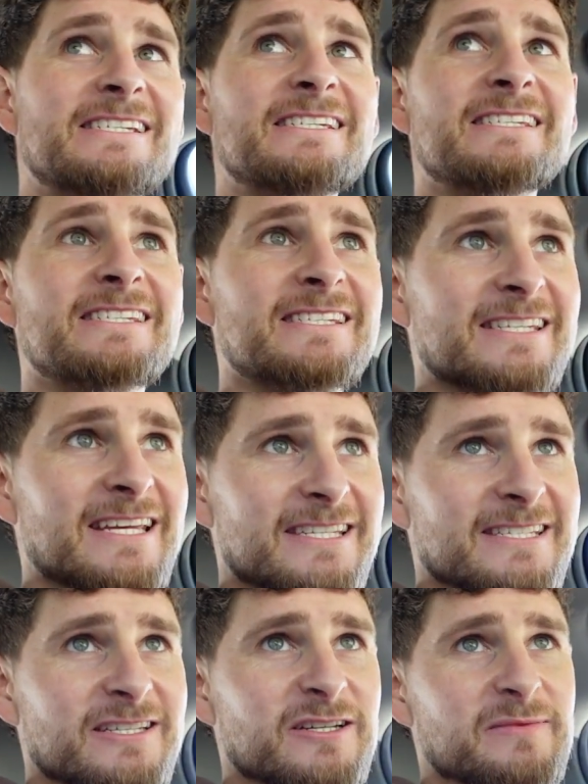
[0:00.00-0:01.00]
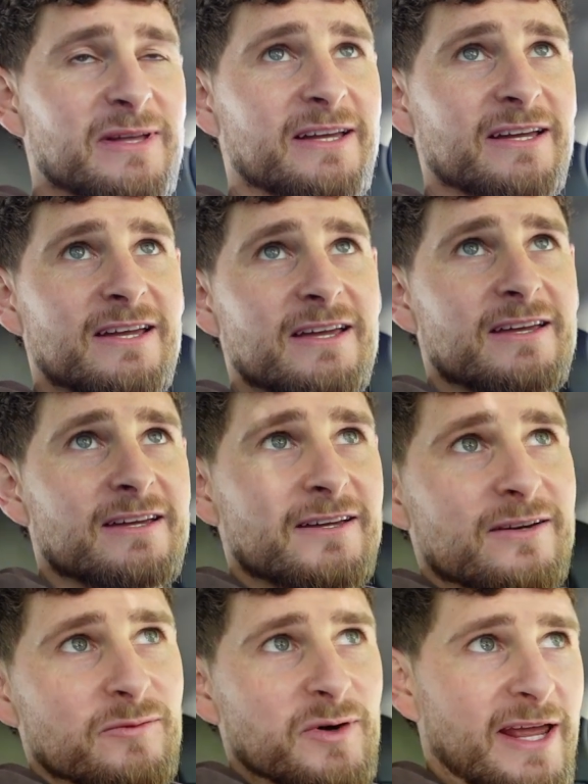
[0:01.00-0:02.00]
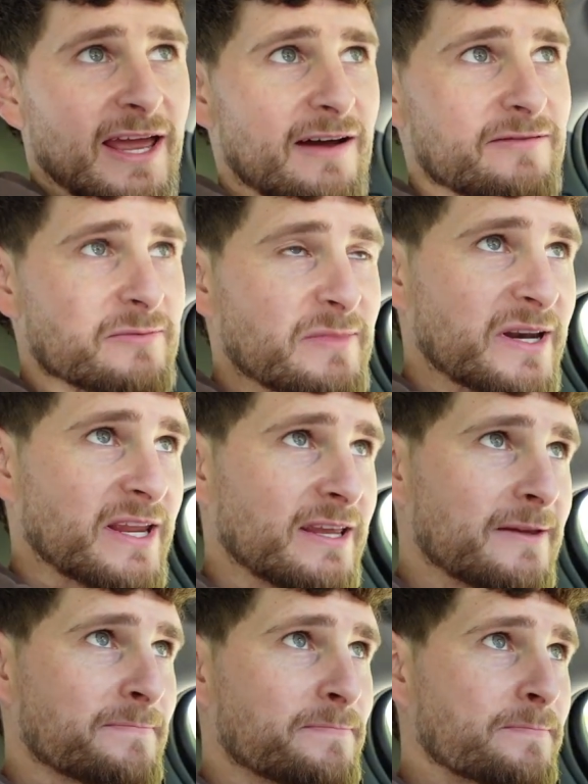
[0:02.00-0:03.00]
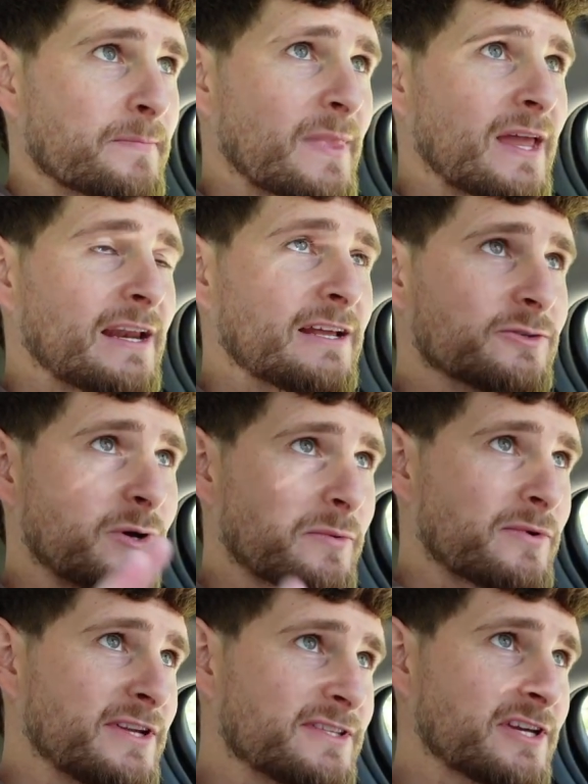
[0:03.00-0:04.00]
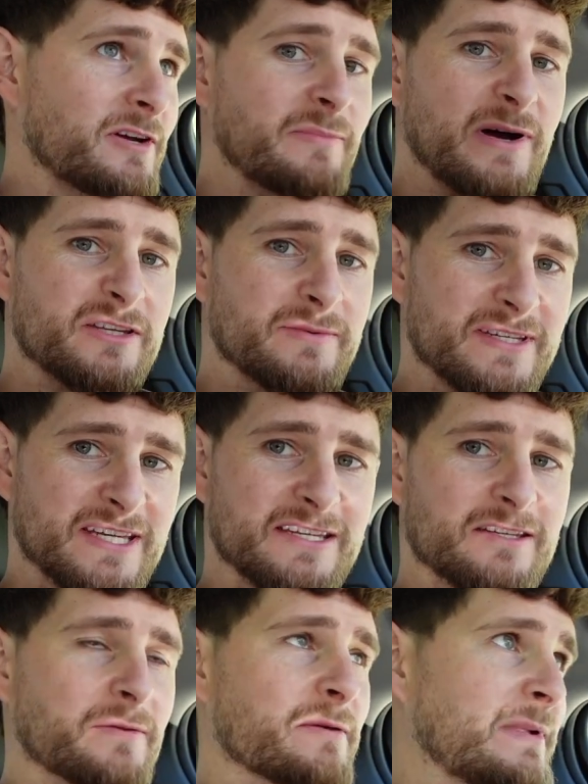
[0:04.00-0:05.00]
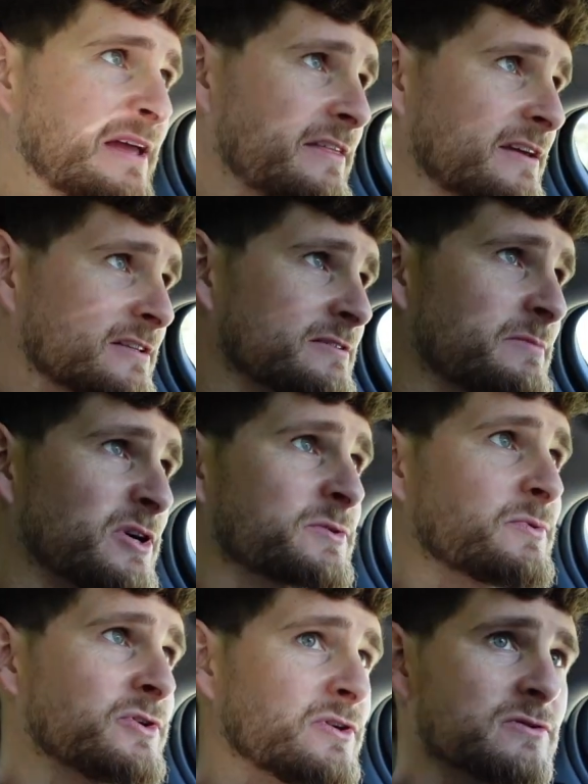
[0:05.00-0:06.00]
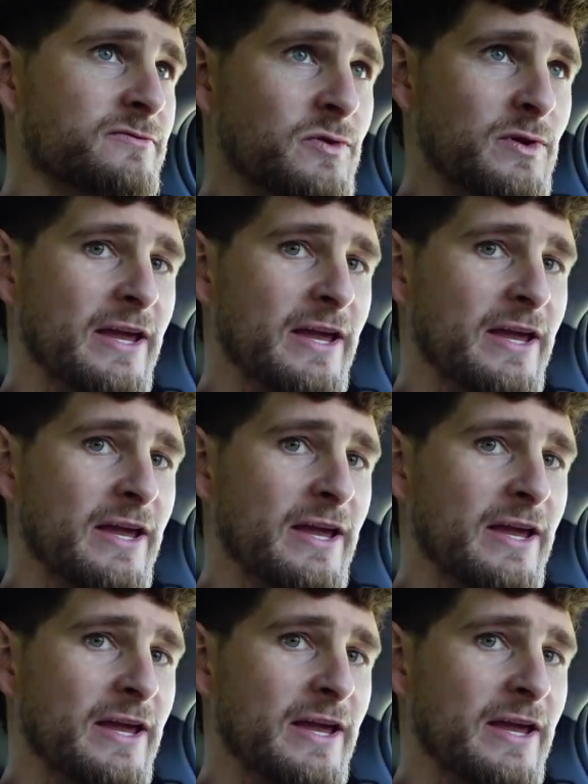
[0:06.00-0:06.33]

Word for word: system, like when I have the money, I'd like to upgrade certain parts of my system that make things much more useful.